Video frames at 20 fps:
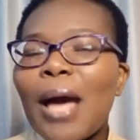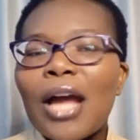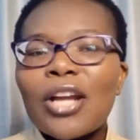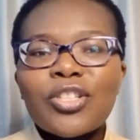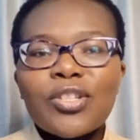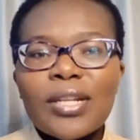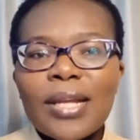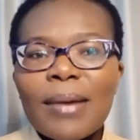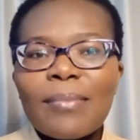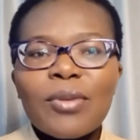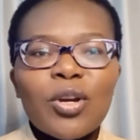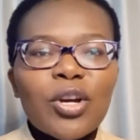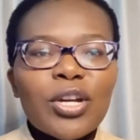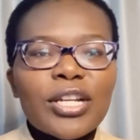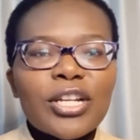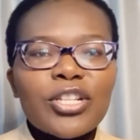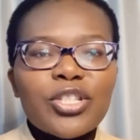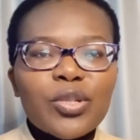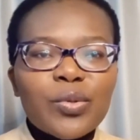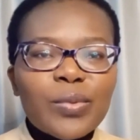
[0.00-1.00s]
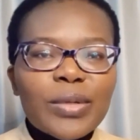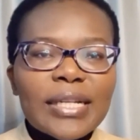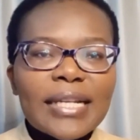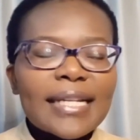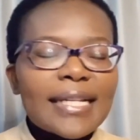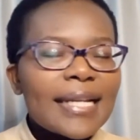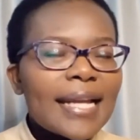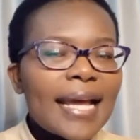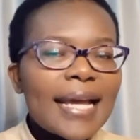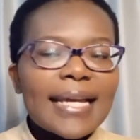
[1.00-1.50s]
Actually, I'm not going to do
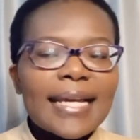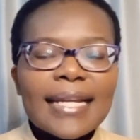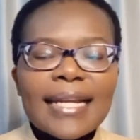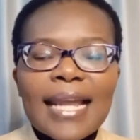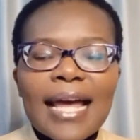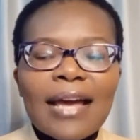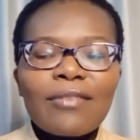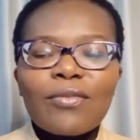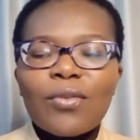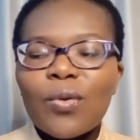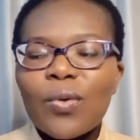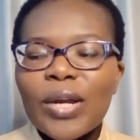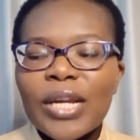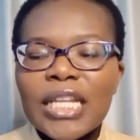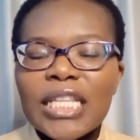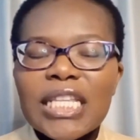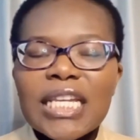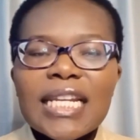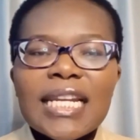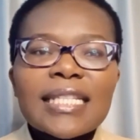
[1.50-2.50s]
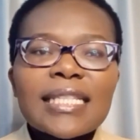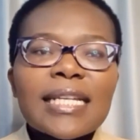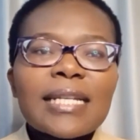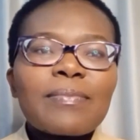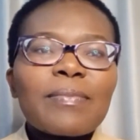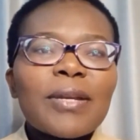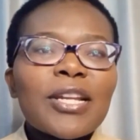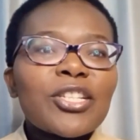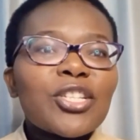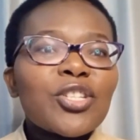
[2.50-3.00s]
it like live or anything like
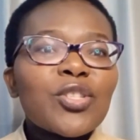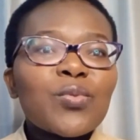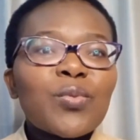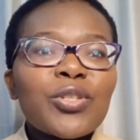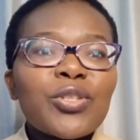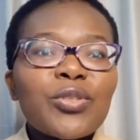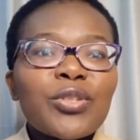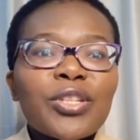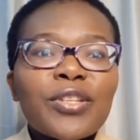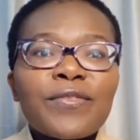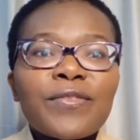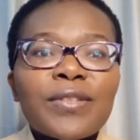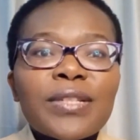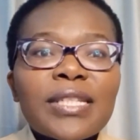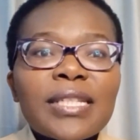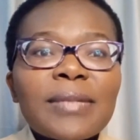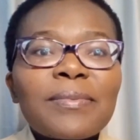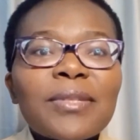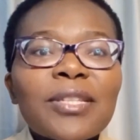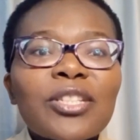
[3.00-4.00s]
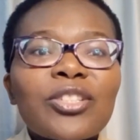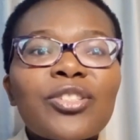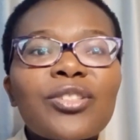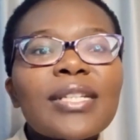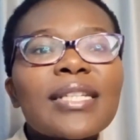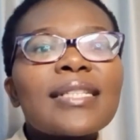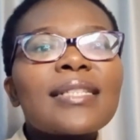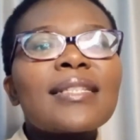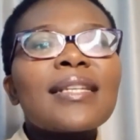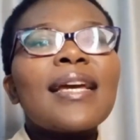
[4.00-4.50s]
that, but I just want to give you tips and
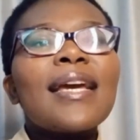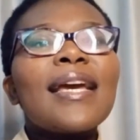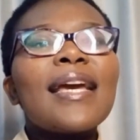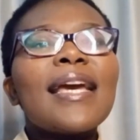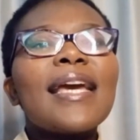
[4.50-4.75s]
tricks